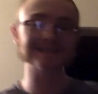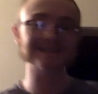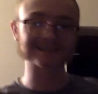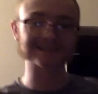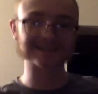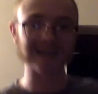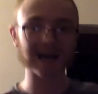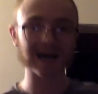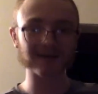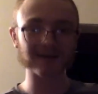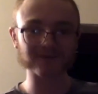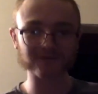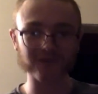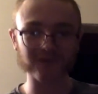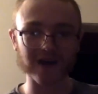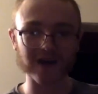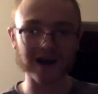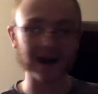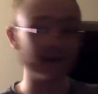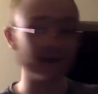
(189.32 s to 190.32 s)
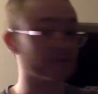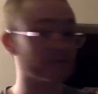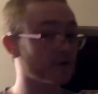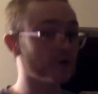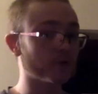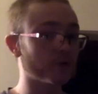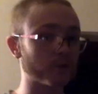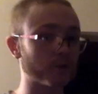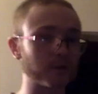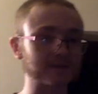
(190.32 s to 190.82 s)
Top 5.
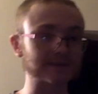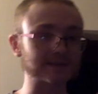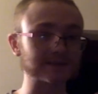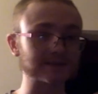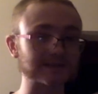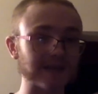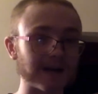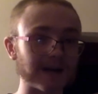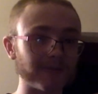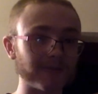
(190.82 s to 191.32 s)
What's the top